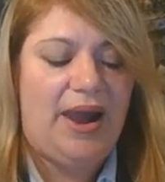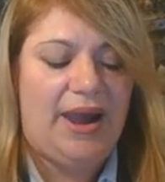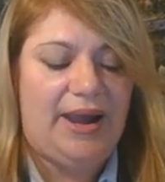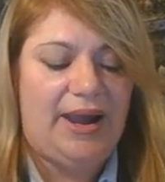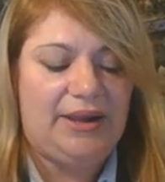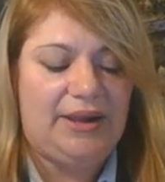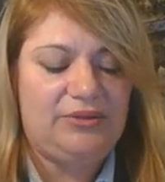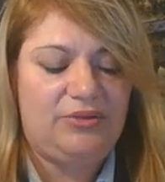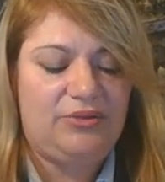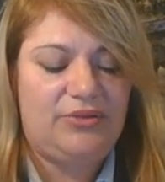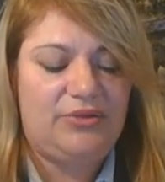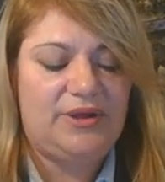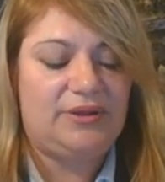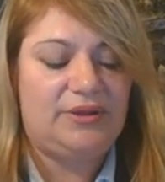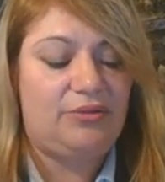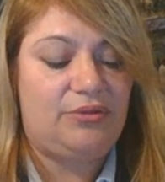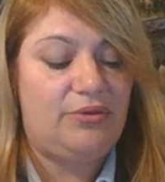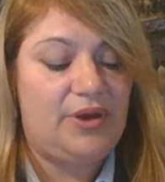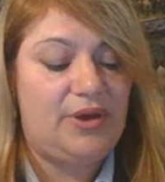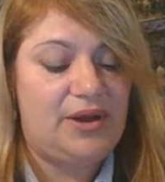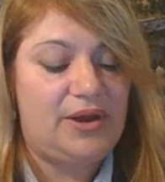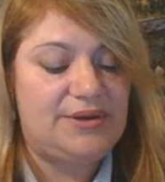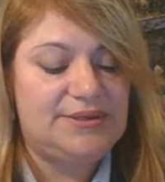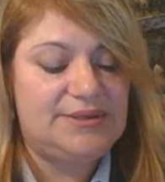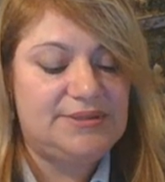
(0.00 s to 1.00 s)
and that
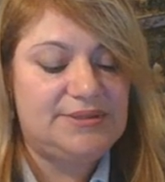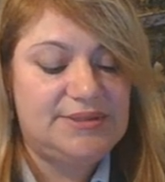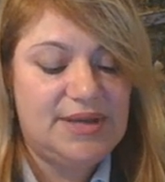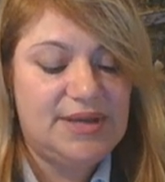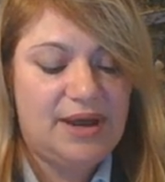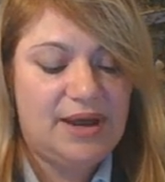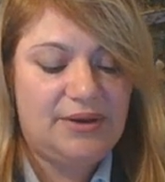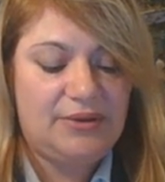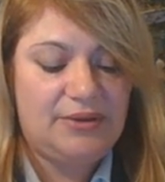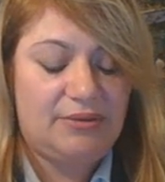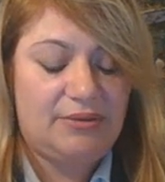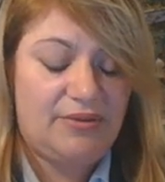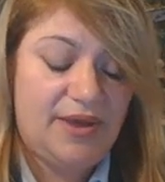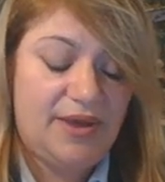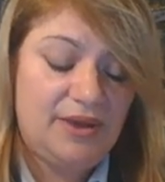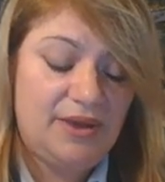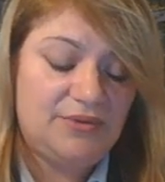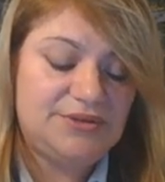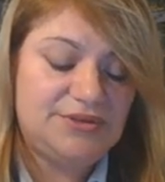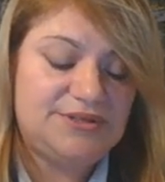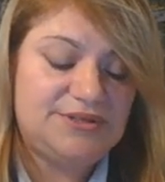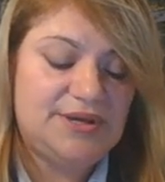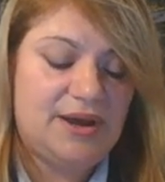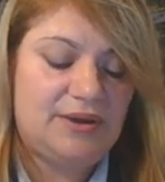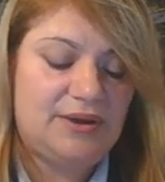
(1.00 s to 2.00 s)
their
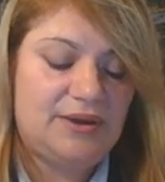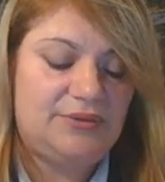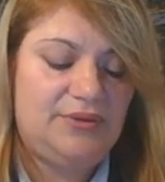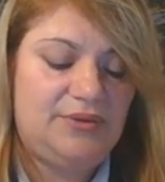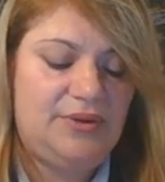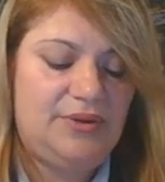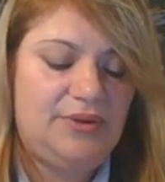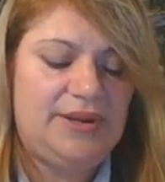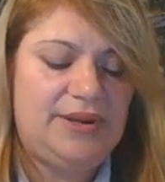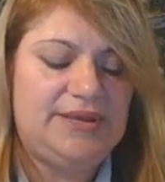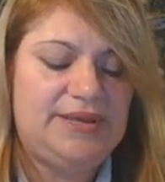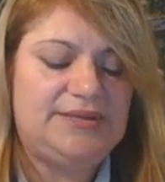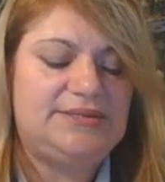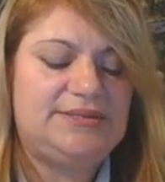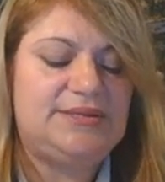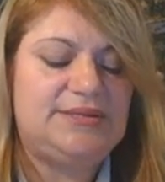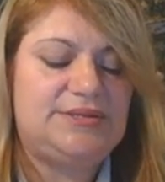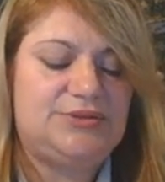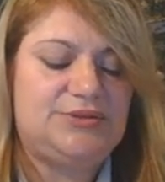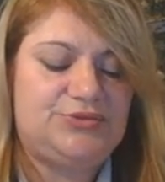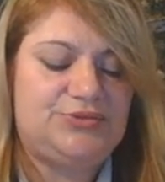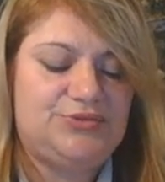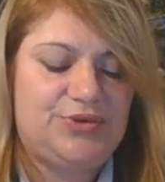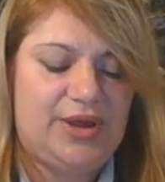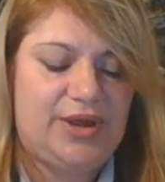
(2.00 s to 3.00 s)
gender is a
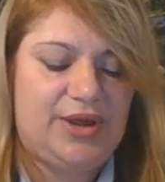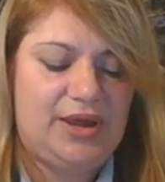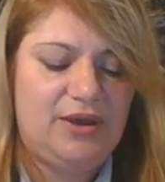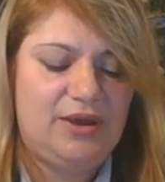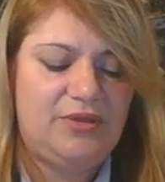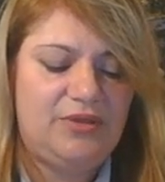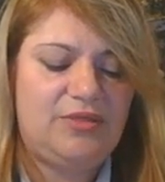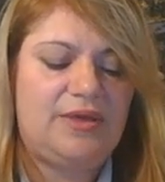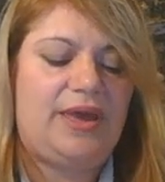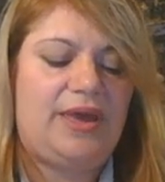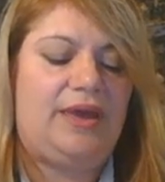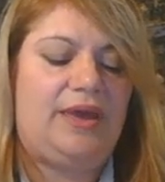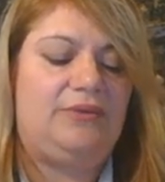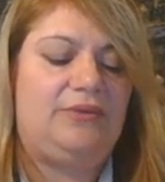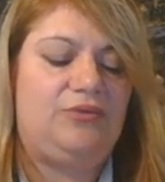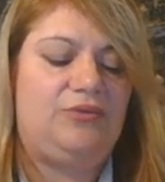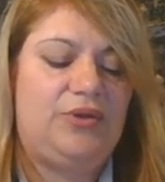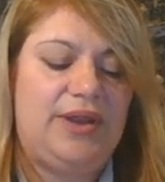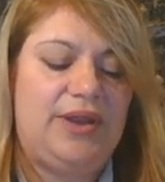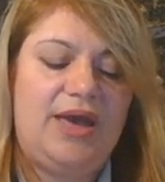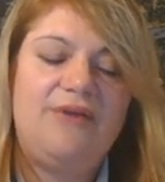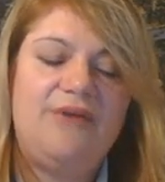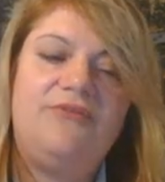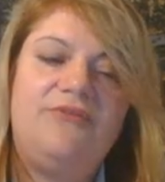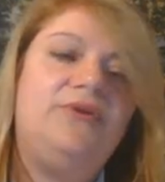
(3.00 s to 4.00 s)
strength and
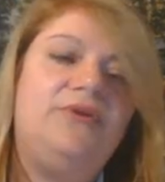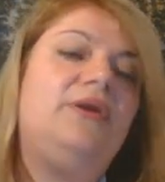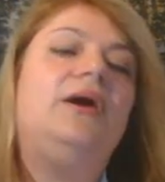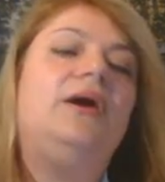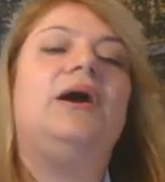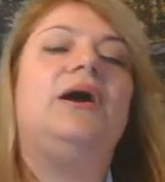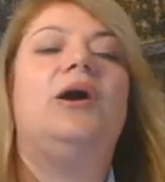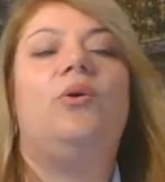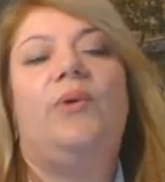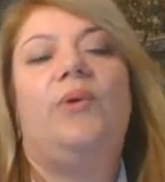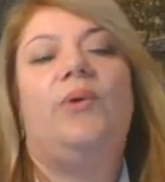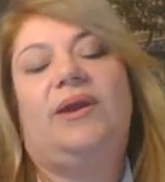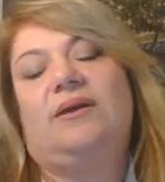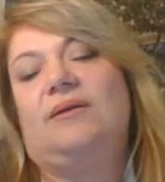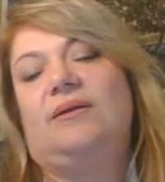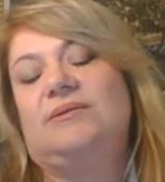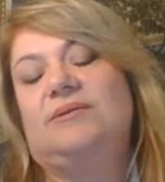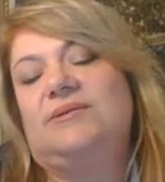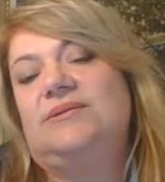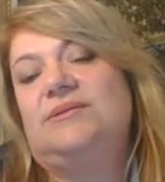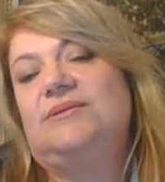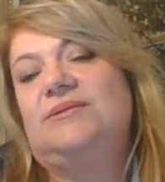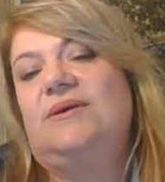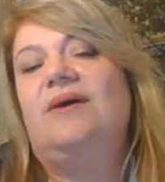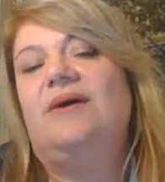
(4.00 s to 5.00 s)
never a
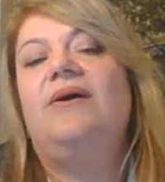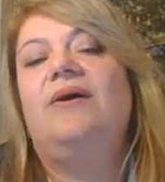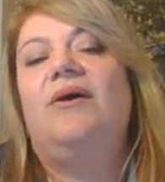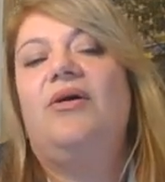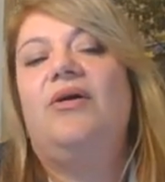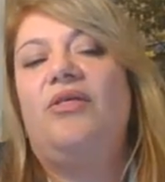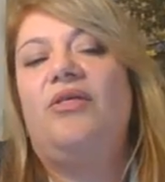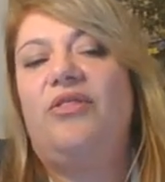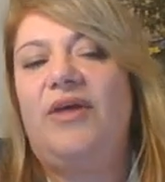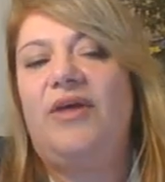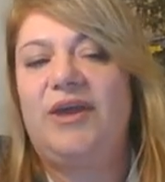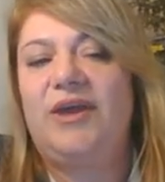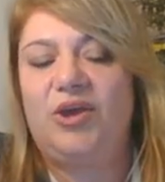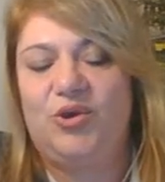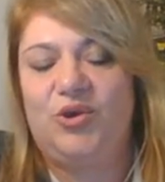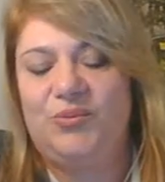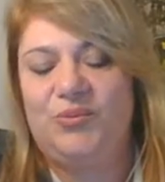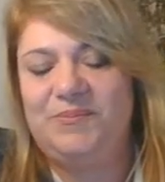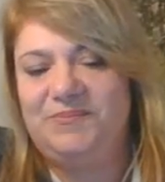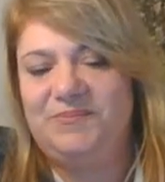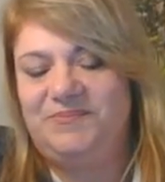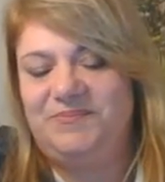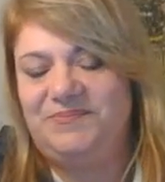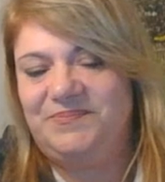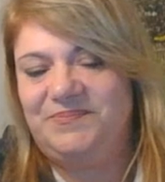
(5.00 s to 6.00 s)
weakness. Thank you.